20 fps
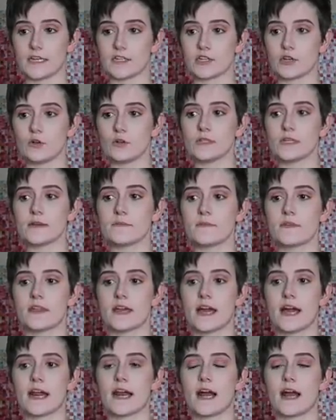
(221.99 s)
I told him
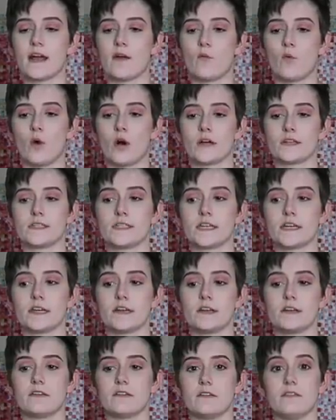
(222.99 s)
that I
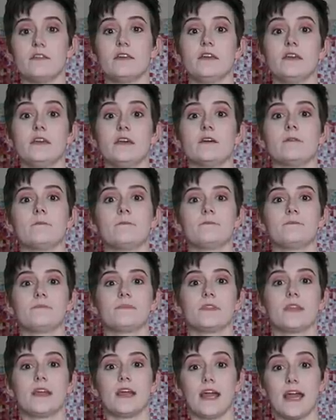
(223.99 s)
wanted the
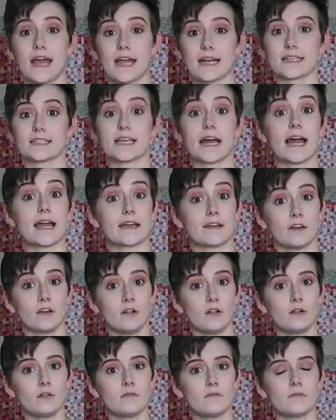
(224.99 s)

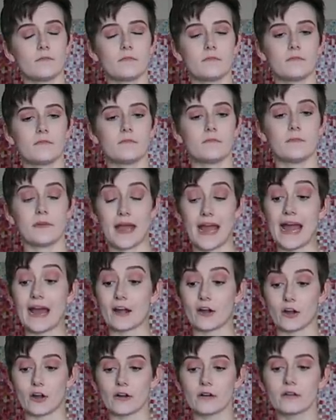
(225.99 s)
hexagonal
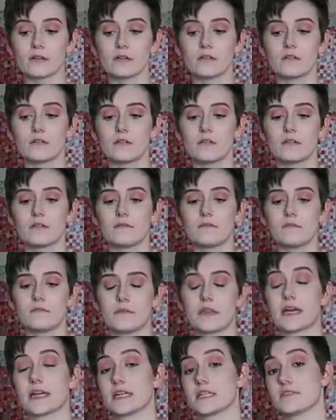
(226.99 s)
pattern
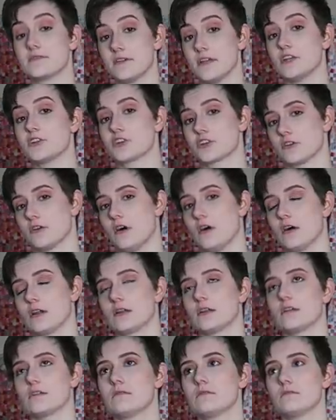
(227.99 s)
that is featured
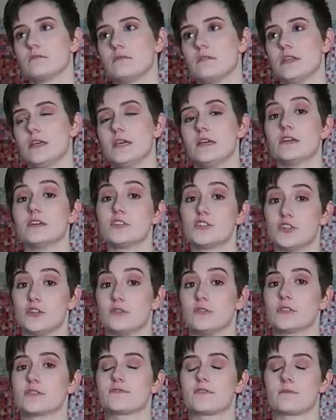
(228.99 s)
on the
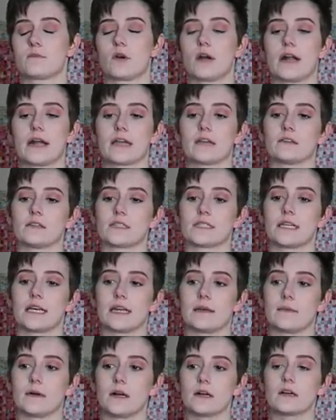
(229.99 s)
suits from Miraculous
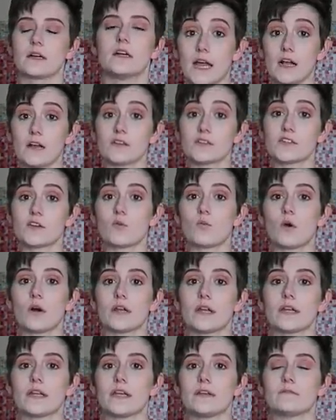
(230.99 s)
Ladybug. I also
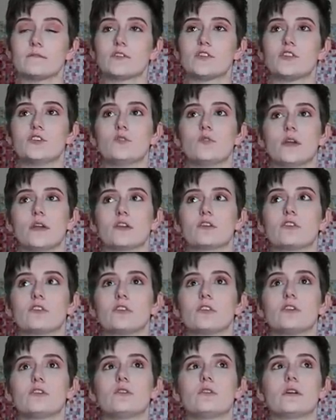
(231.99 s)
wanted him to
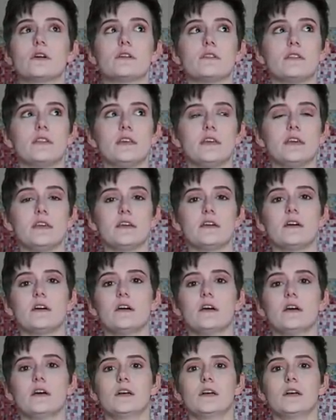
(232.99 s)
include the